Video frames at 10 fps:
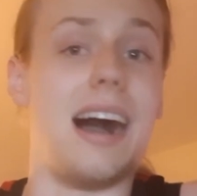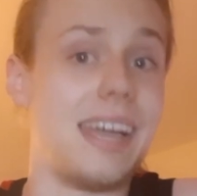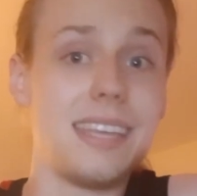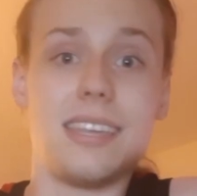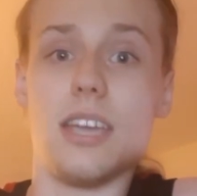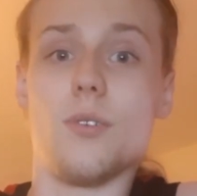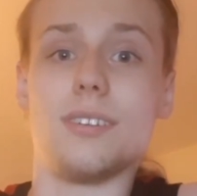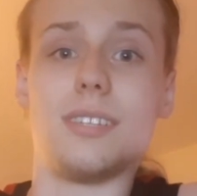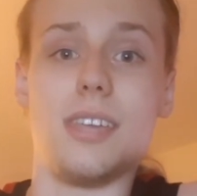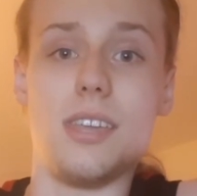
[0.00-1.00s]
I
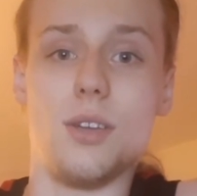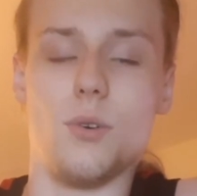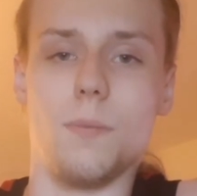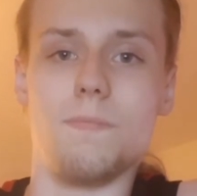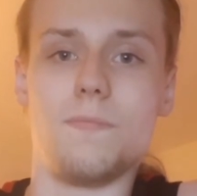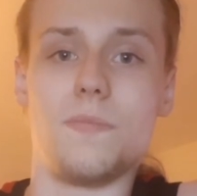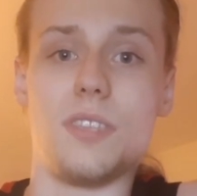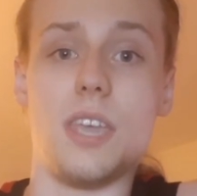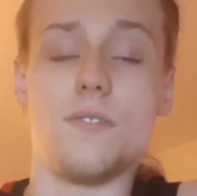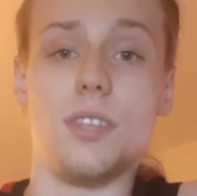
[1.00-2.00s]
guarantee you,
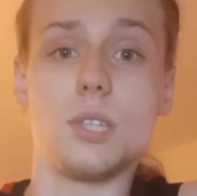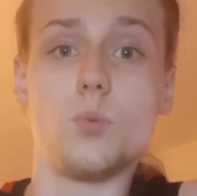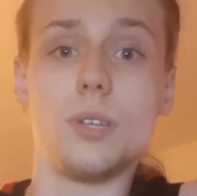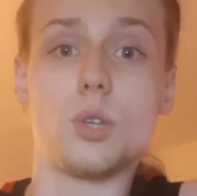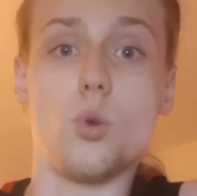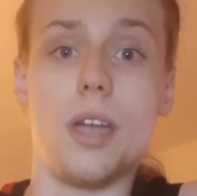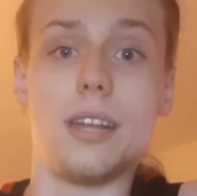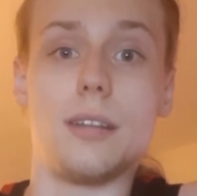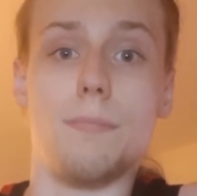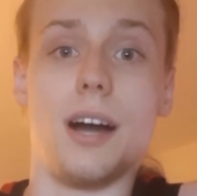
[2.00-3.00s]
if this was
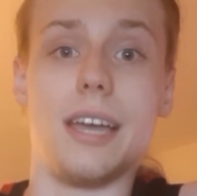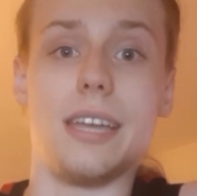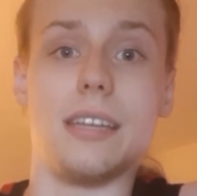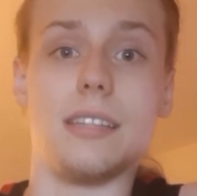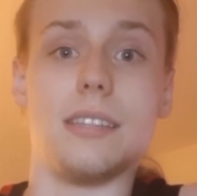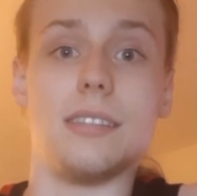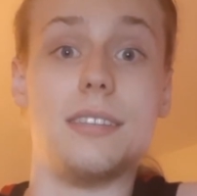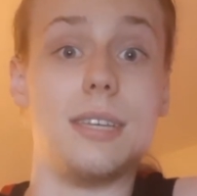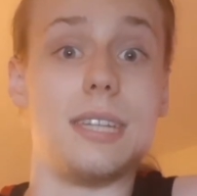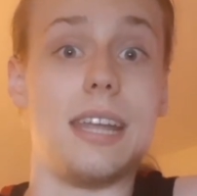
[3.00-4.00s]
created by
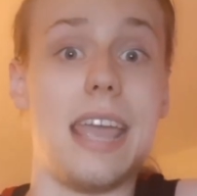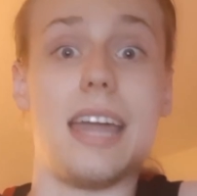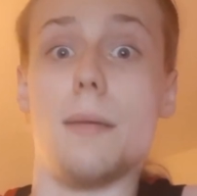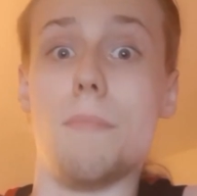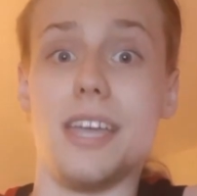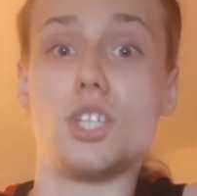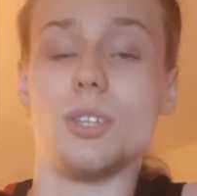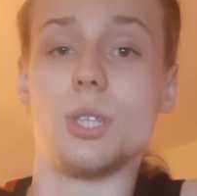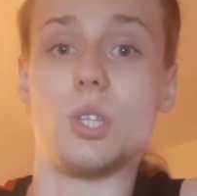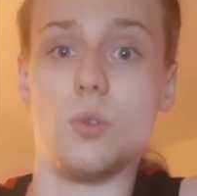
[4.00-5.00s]
Disney
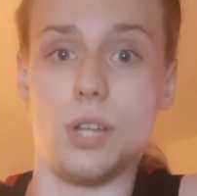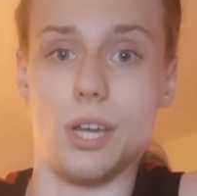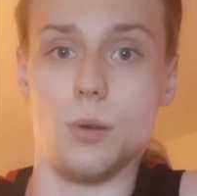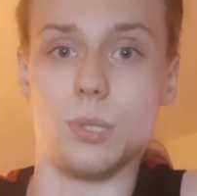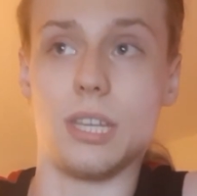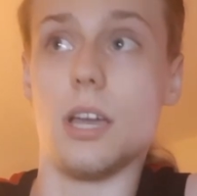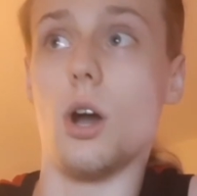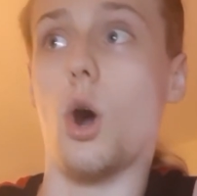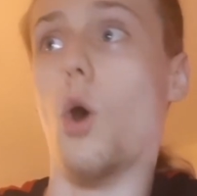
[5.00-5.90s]
Animation Studios,